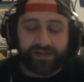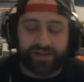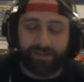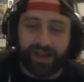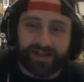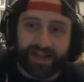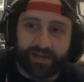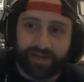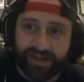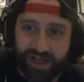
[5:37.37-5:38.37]

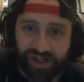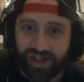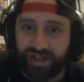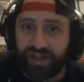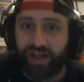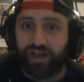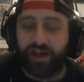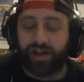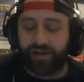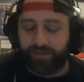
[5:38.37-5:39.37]
maintain possession in
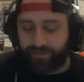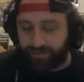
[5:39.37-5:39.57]
the